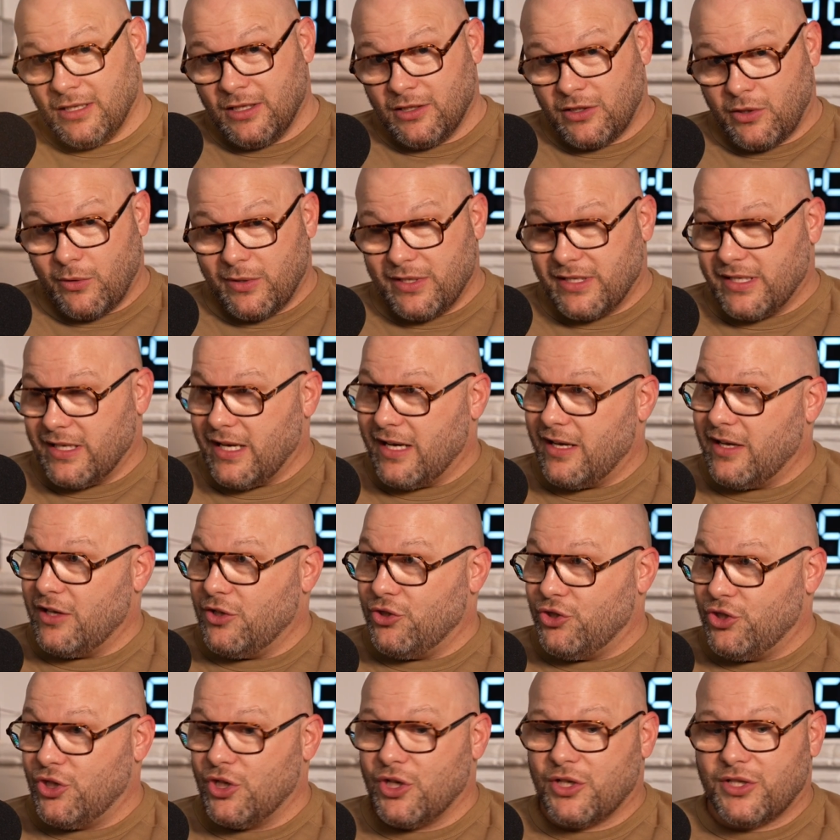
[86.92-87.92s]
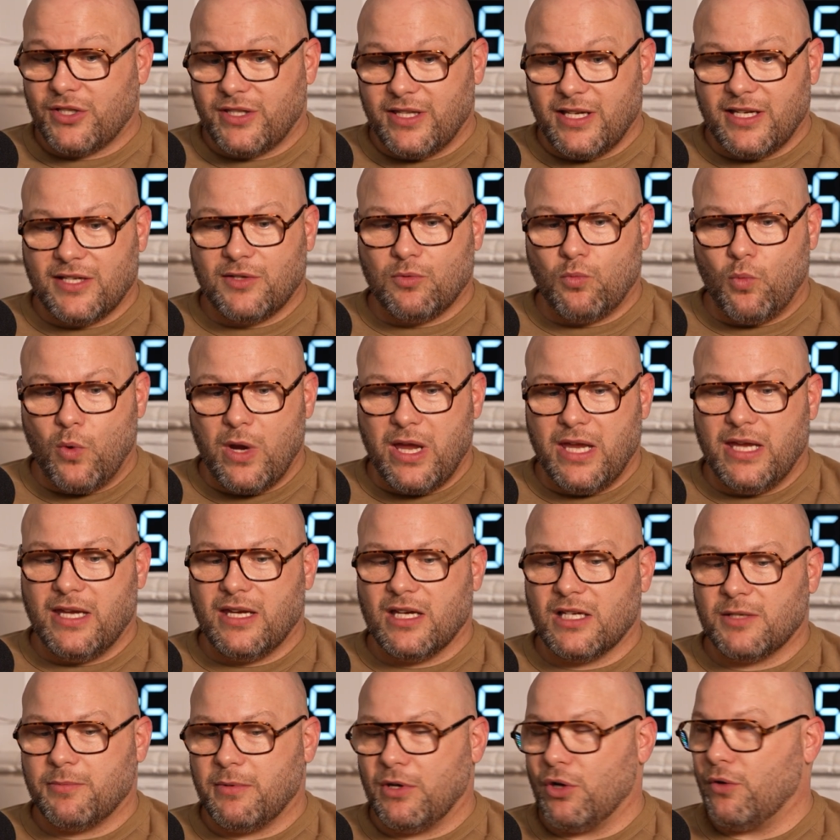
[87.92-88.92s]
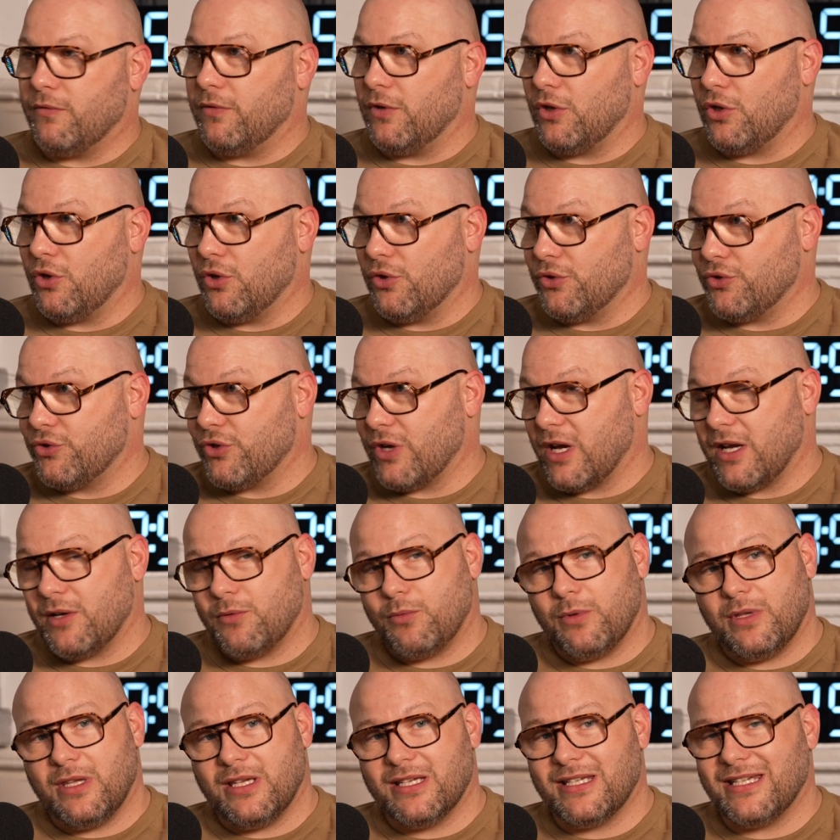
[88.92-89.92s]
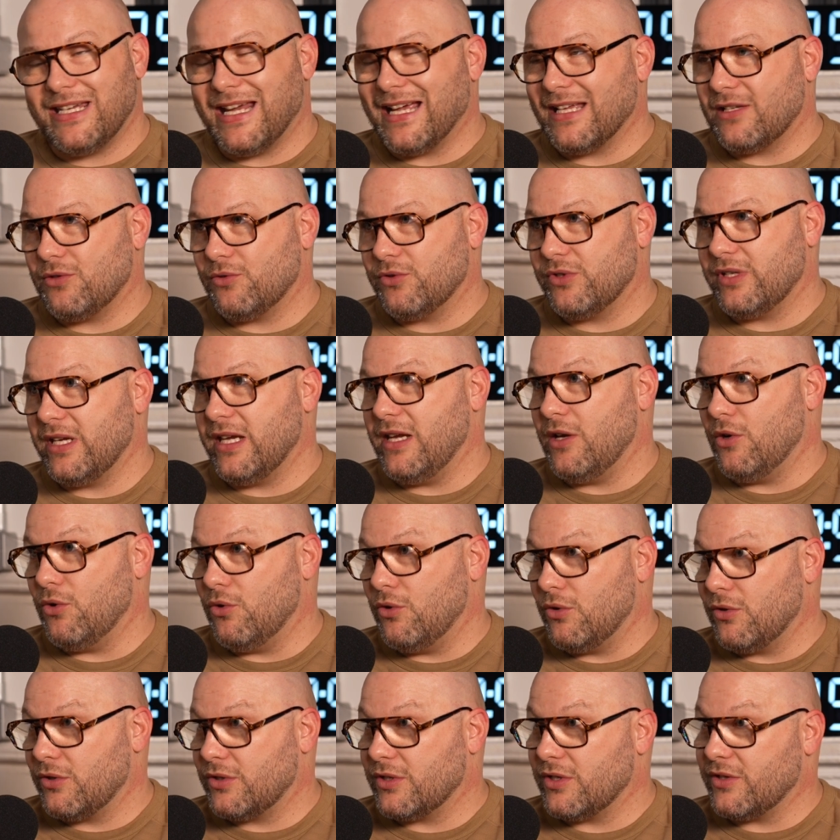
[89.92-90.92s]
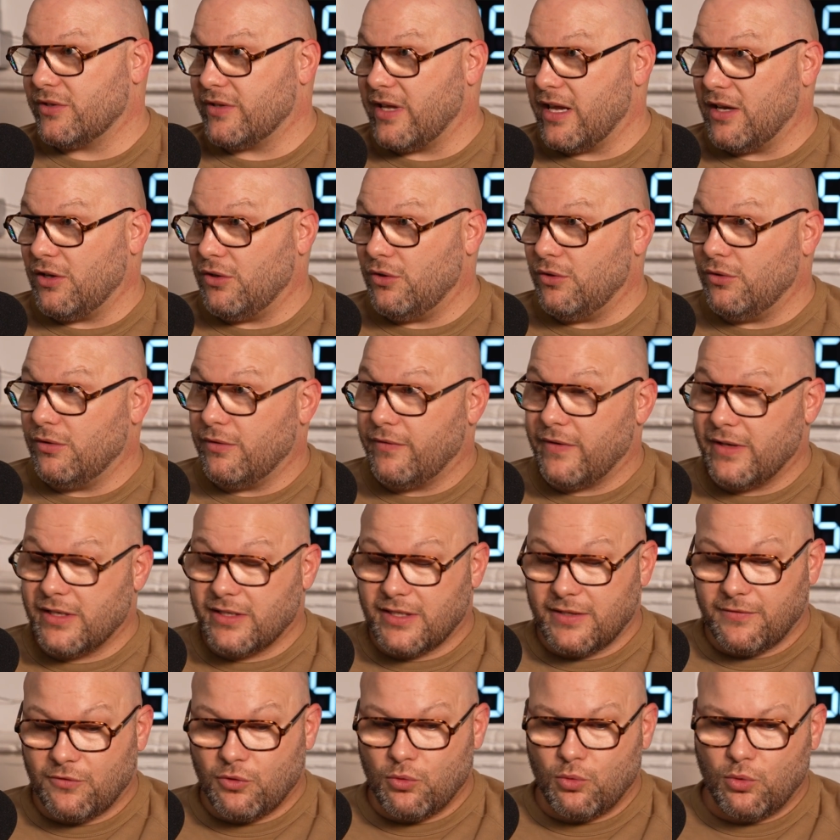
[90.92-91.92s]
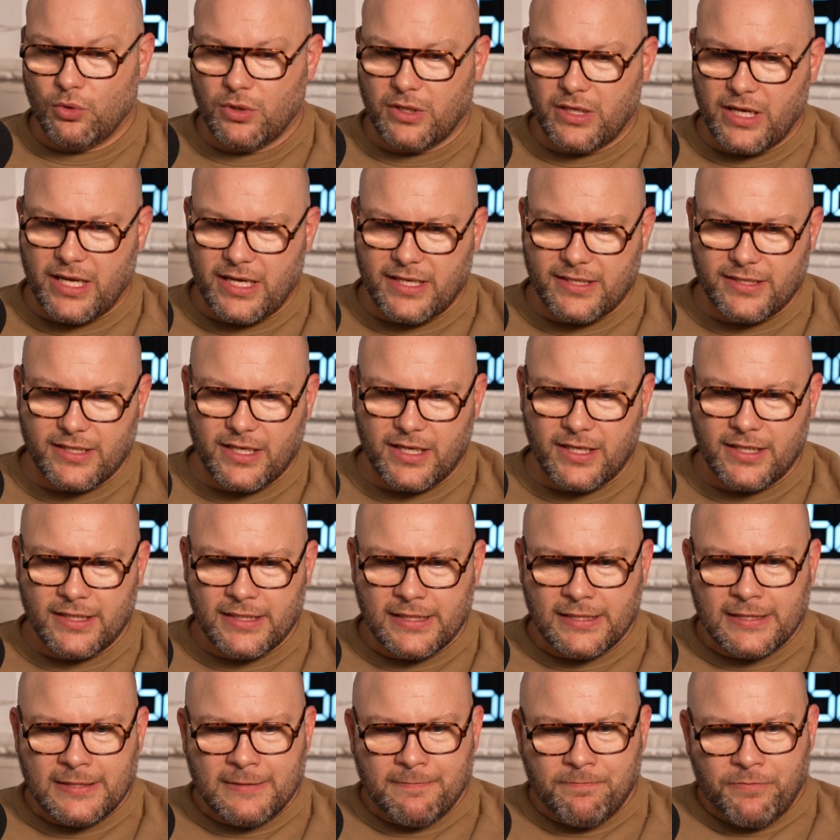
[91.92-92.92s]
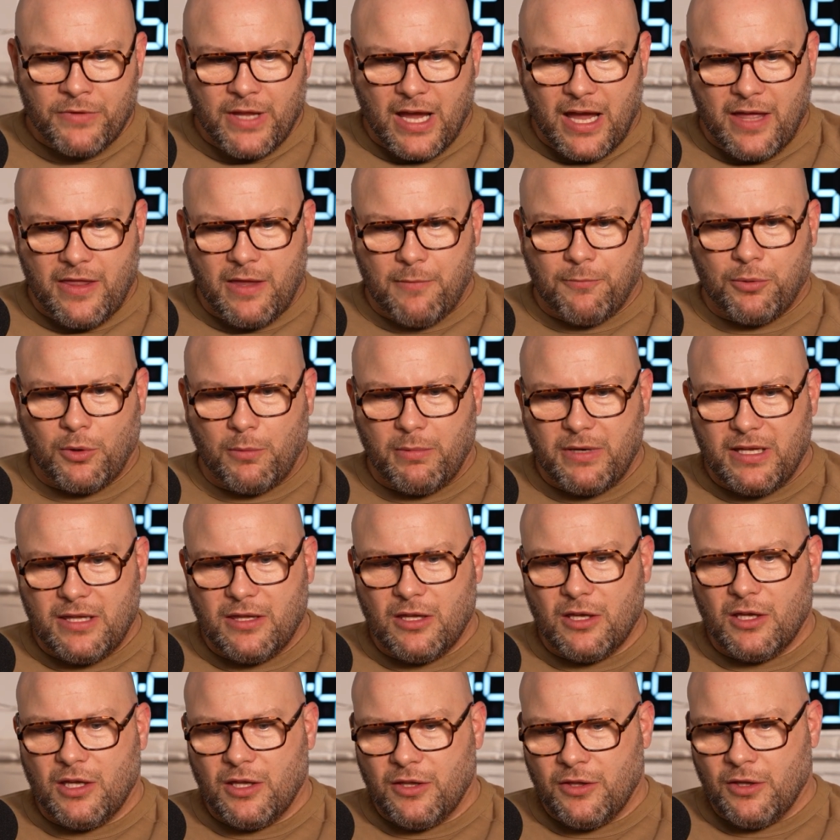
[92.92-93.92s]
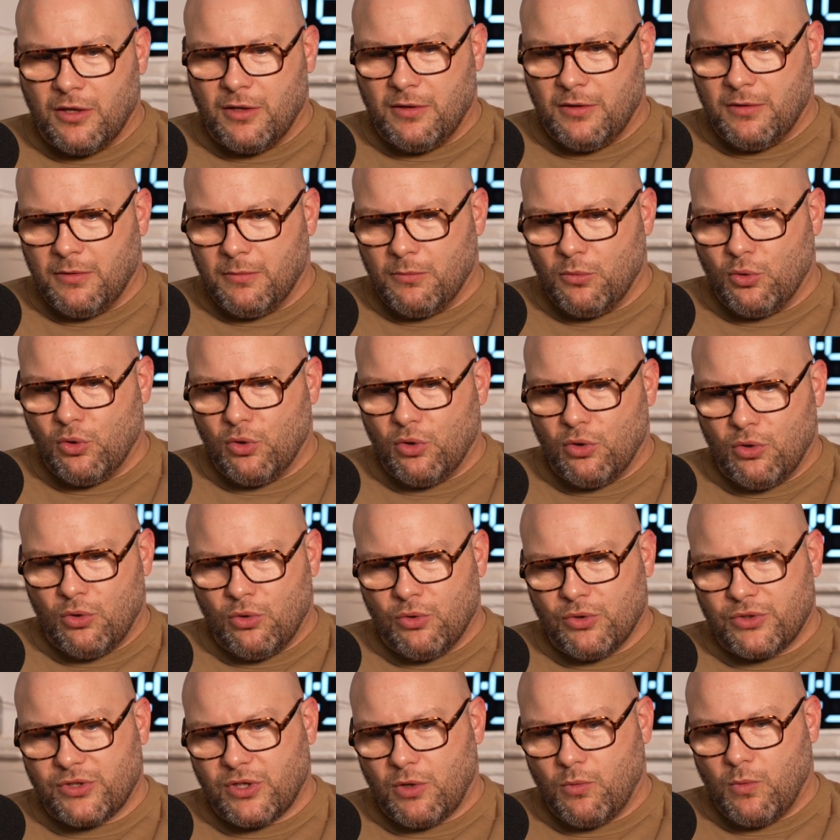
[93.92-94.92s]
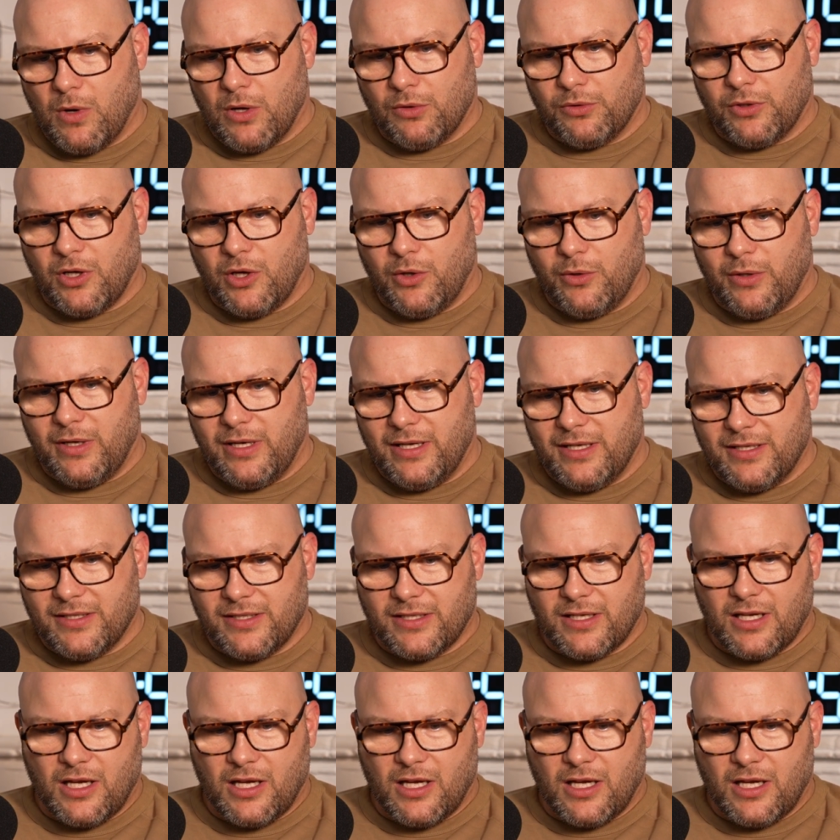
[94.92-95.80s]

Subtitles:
coincidentally, just this week has been offered a contract with the Seattle Seahawks as their new defensive coordinator. And then probably the more also well known is